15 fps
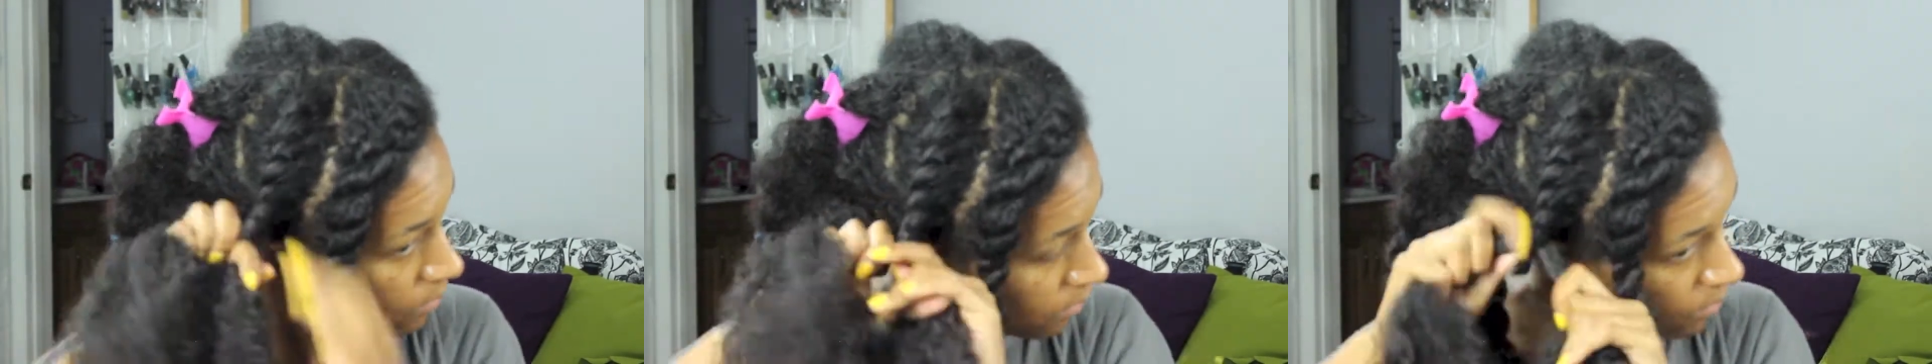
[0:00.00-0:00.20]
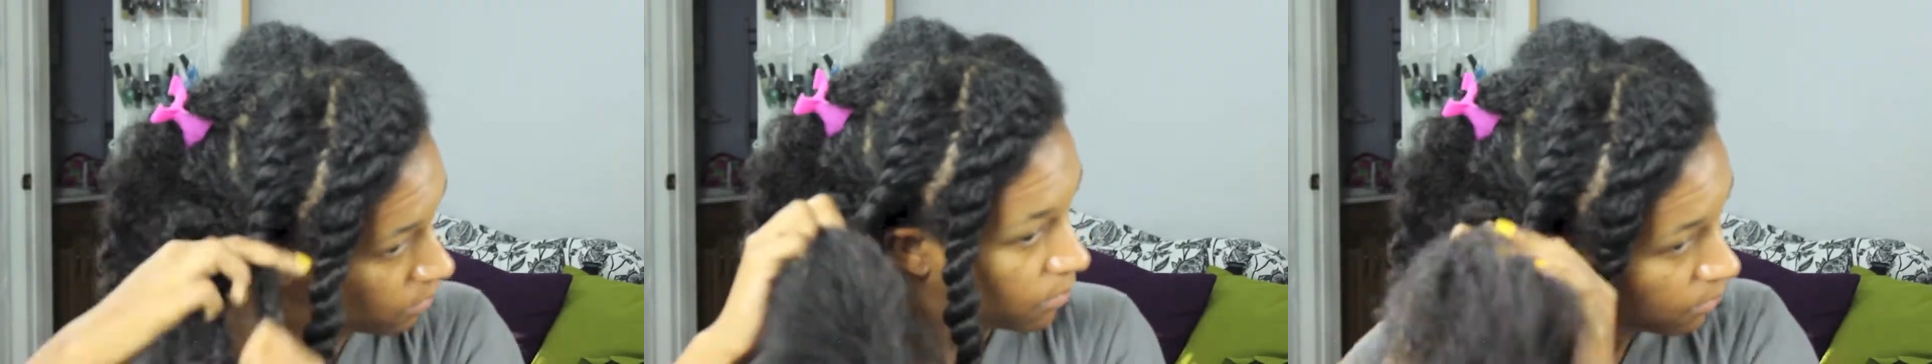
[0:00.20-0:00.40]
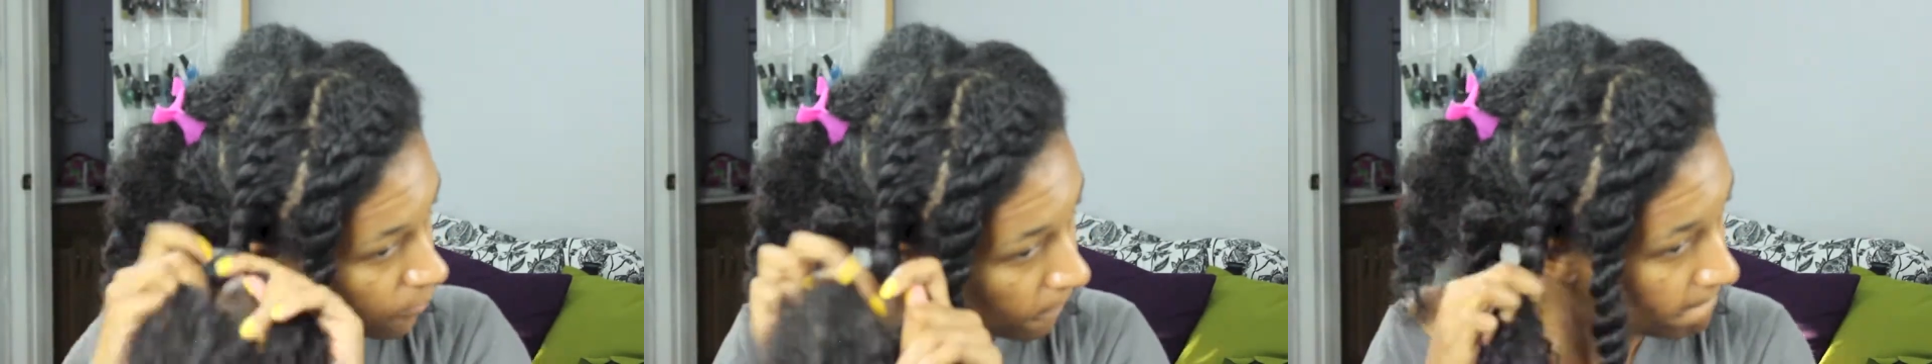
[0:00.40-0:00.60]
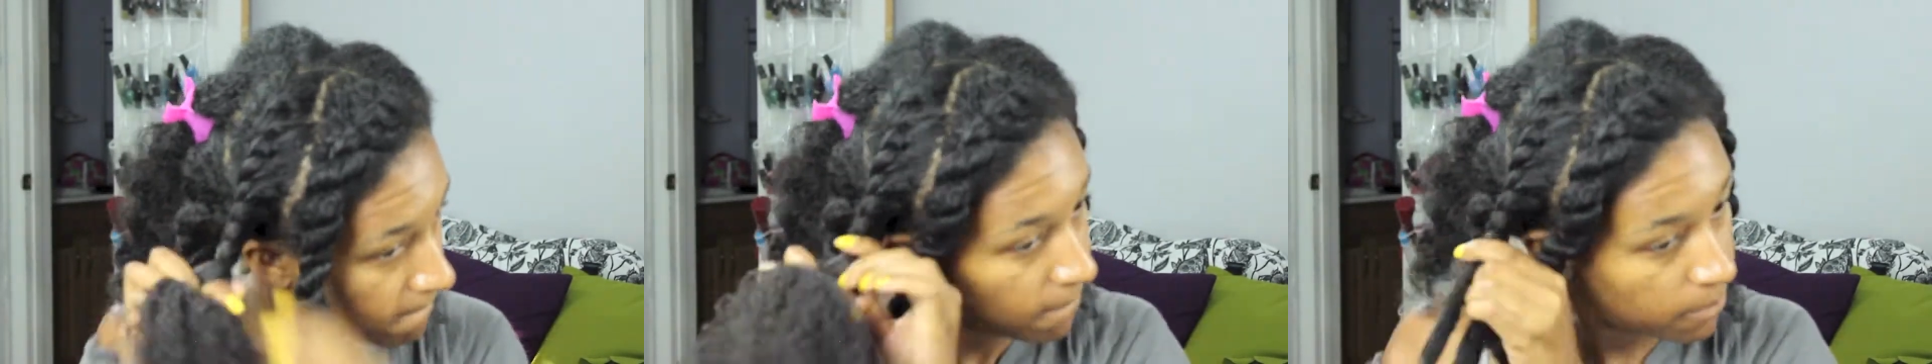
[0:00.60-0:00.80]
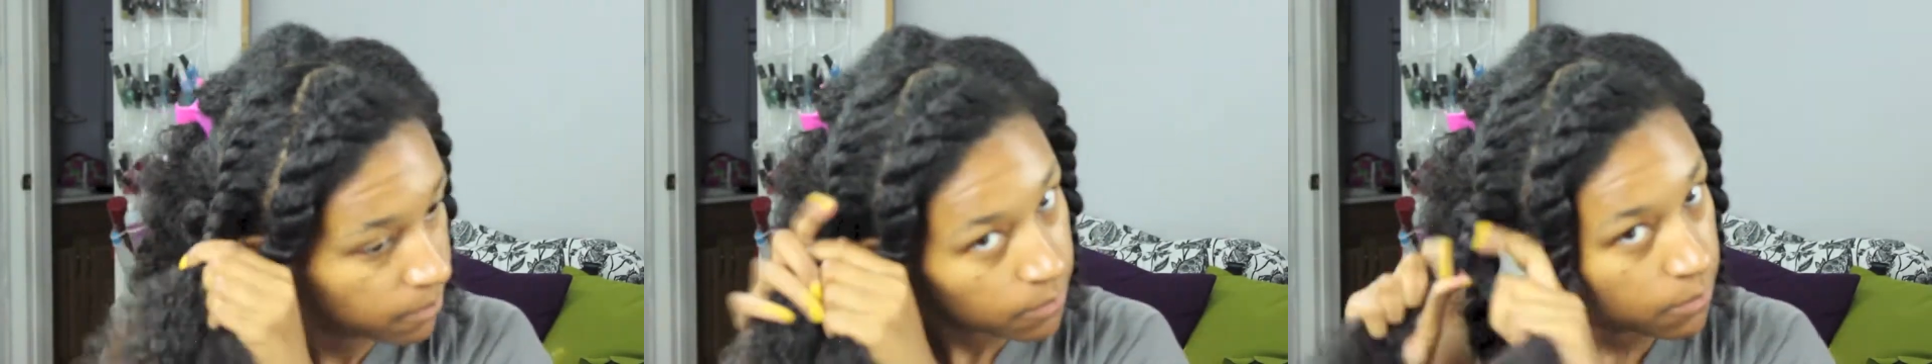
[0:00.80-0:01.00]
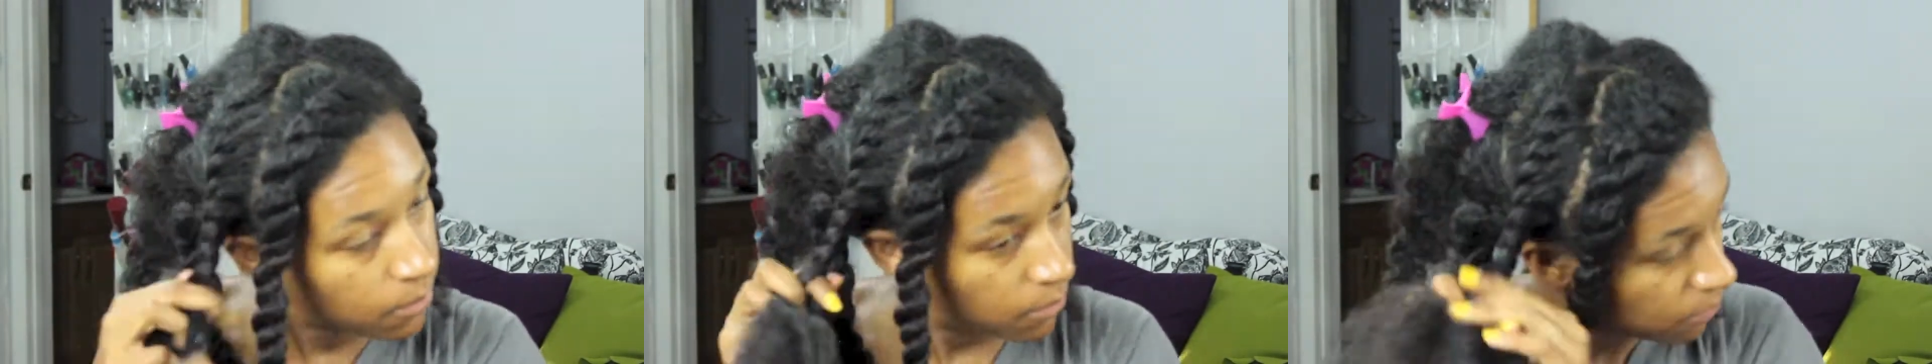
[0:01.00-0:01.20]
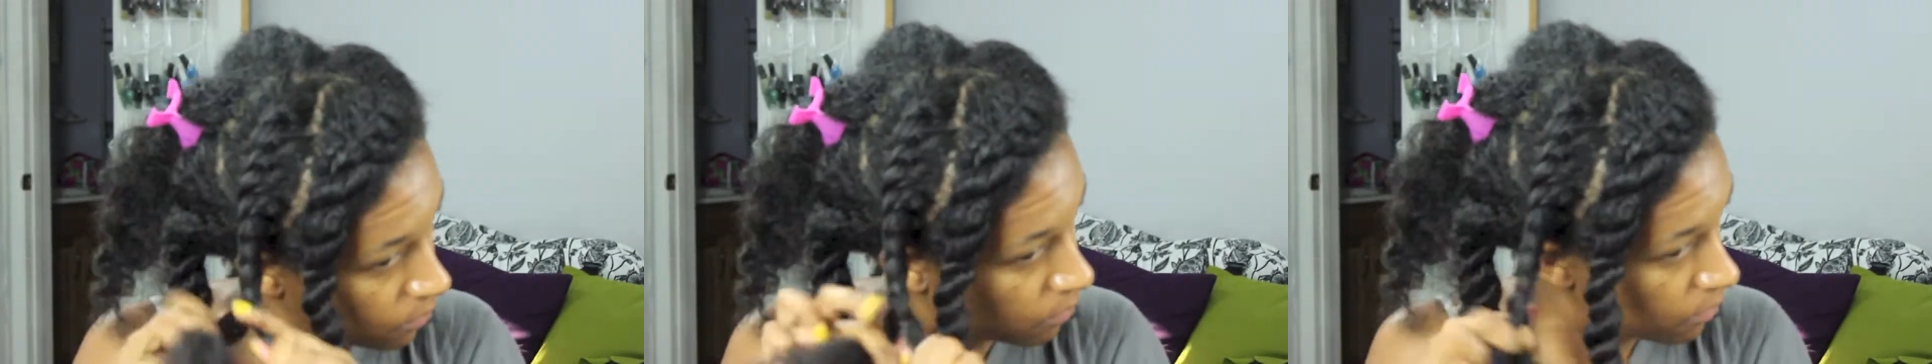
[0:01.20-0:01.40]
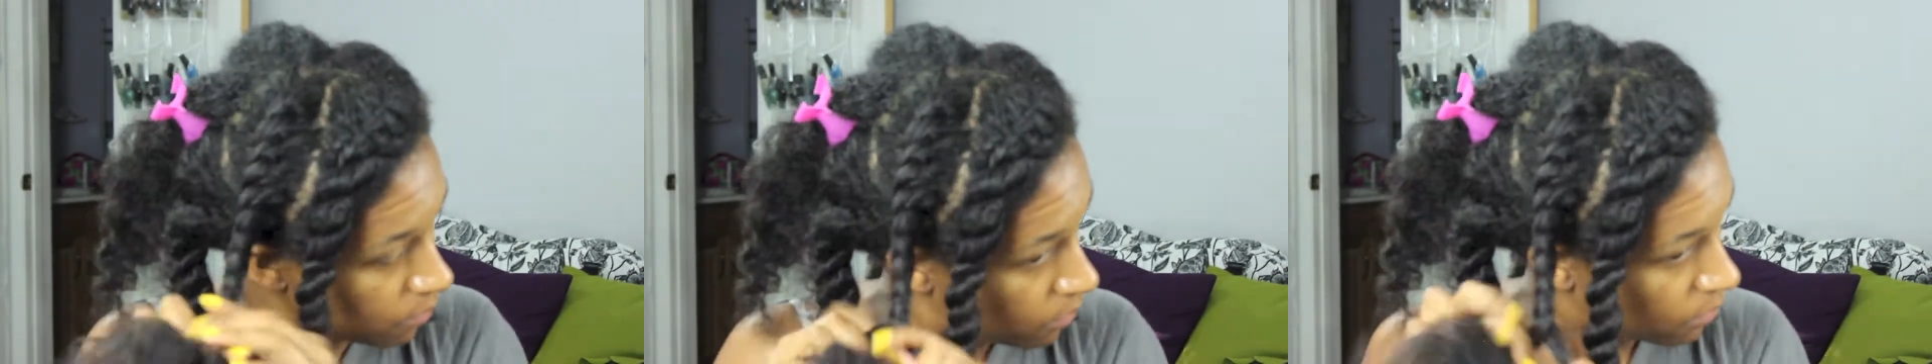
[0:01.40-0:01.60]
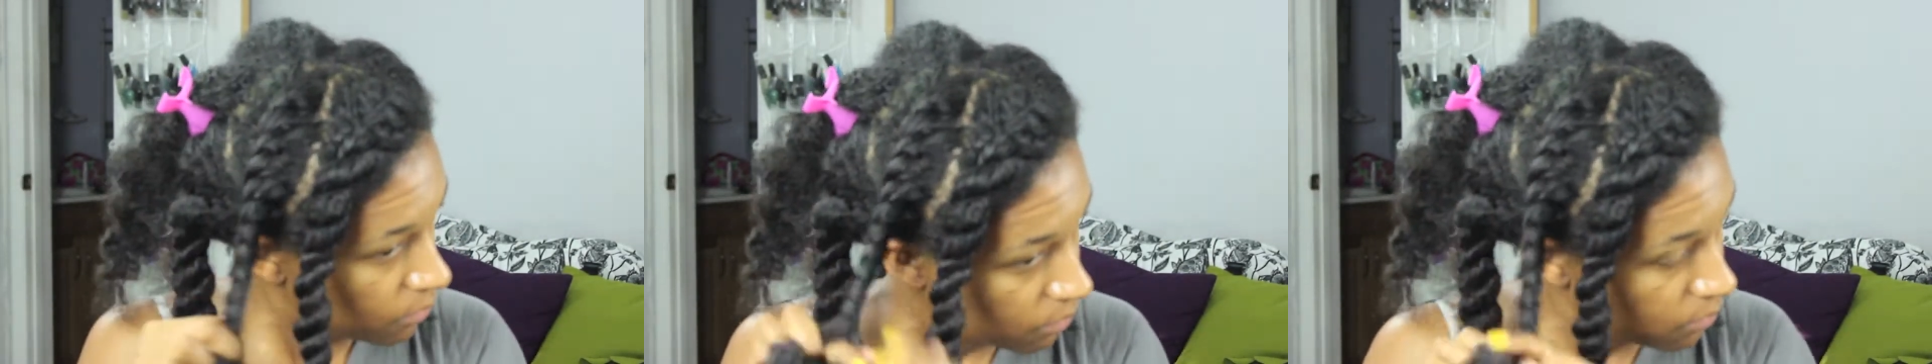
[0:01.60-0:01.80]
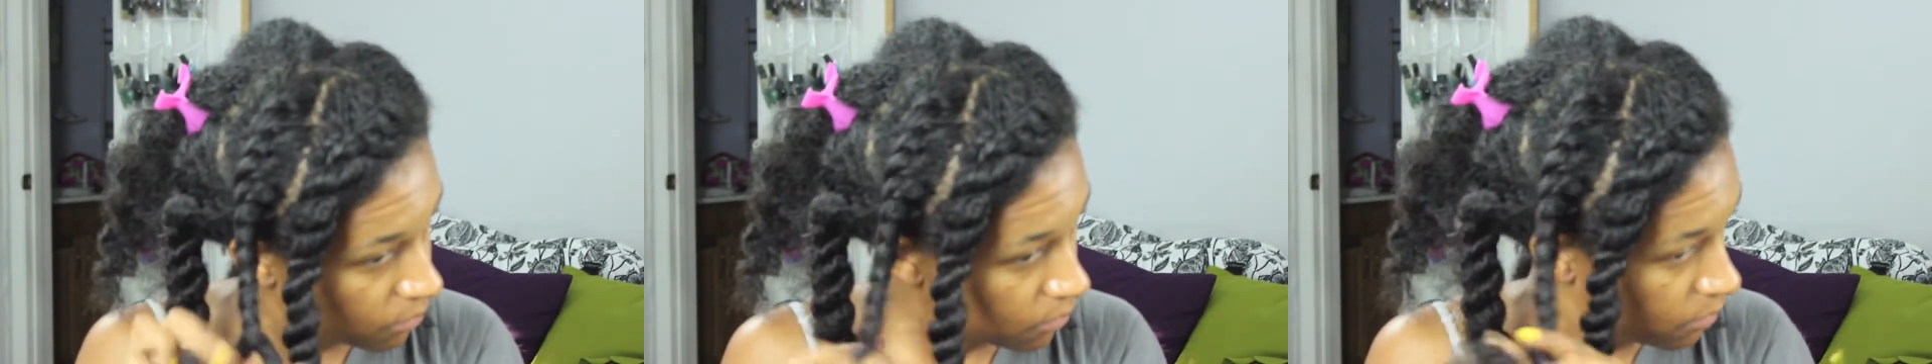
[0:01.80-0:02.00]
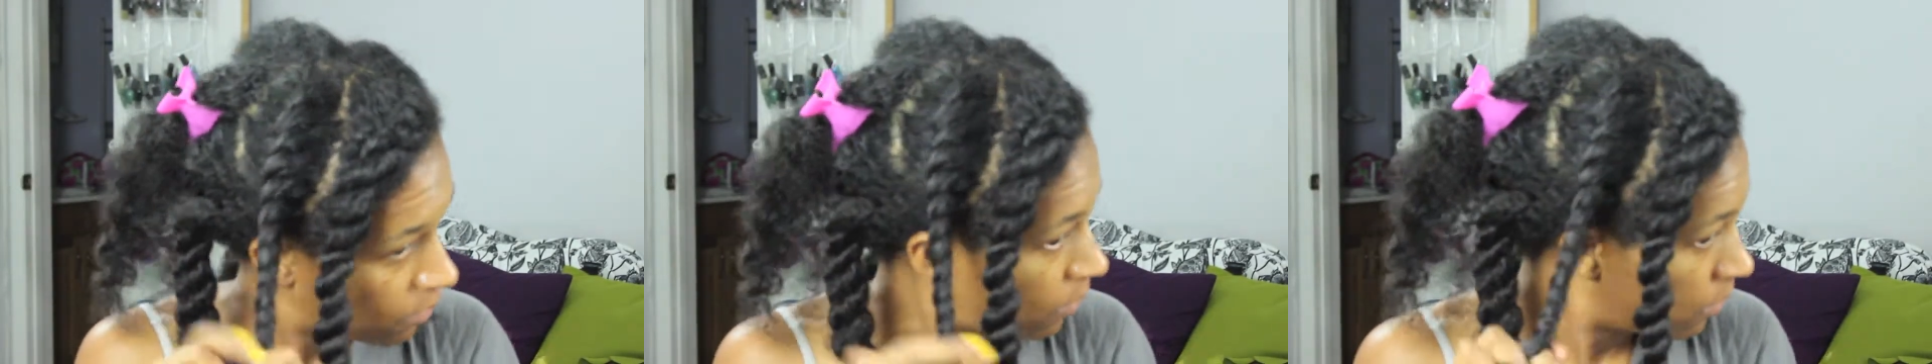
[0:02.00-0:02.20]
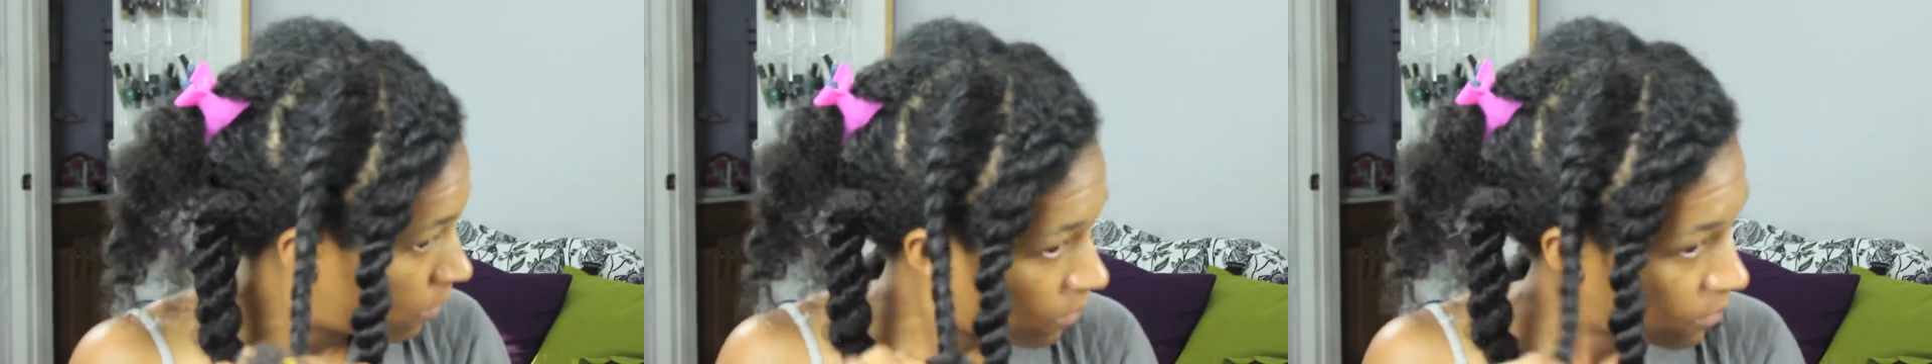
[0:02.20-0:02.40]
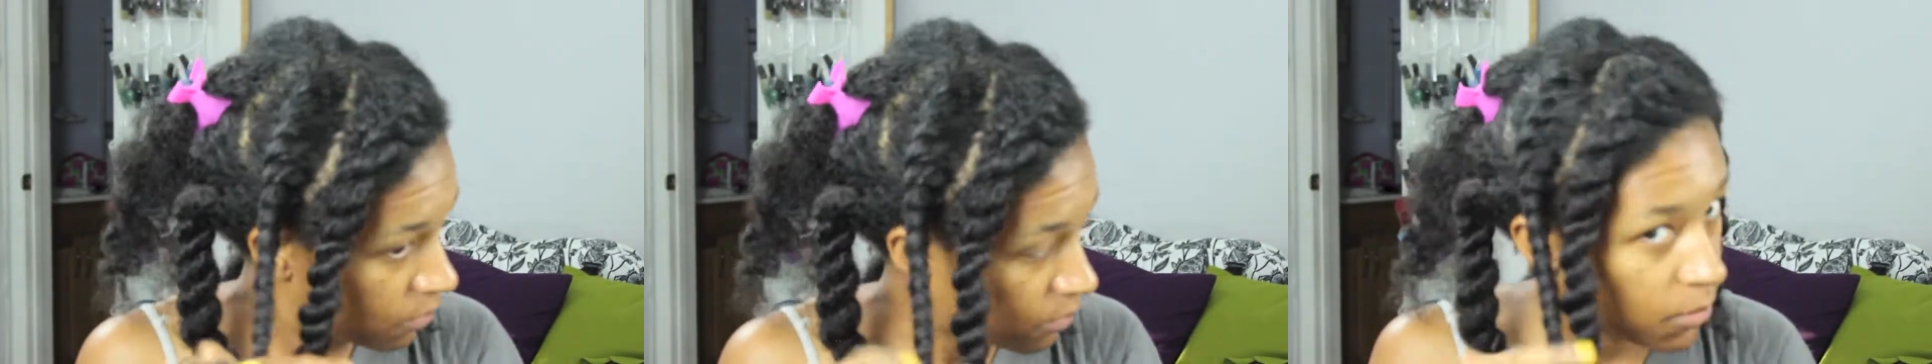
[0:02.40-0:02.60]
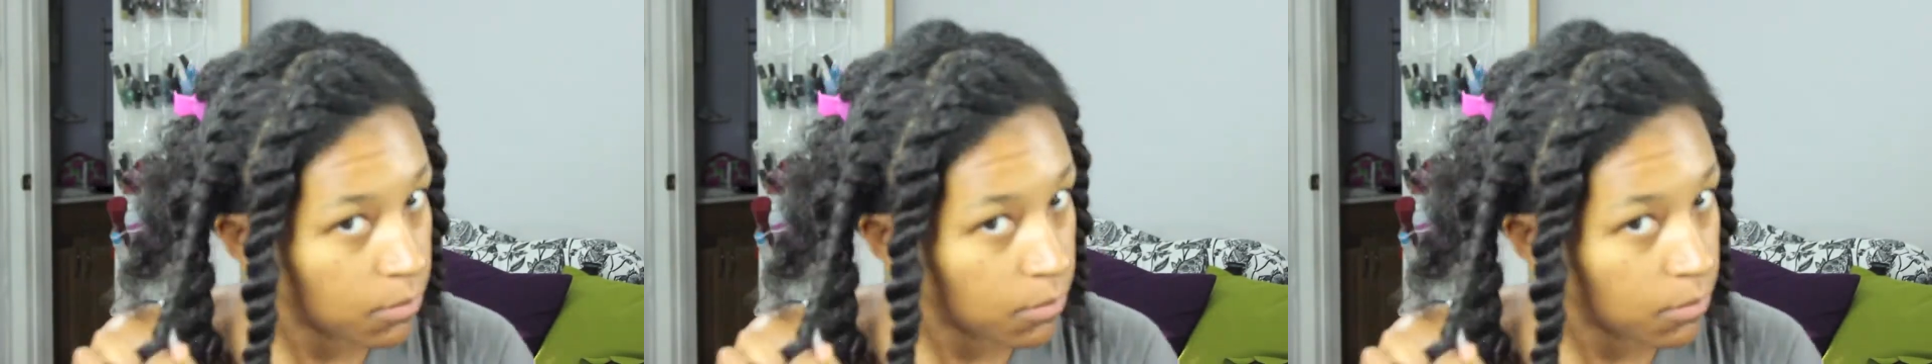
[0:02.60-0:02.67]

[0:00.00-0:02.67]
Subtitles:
all the way around while applying the product.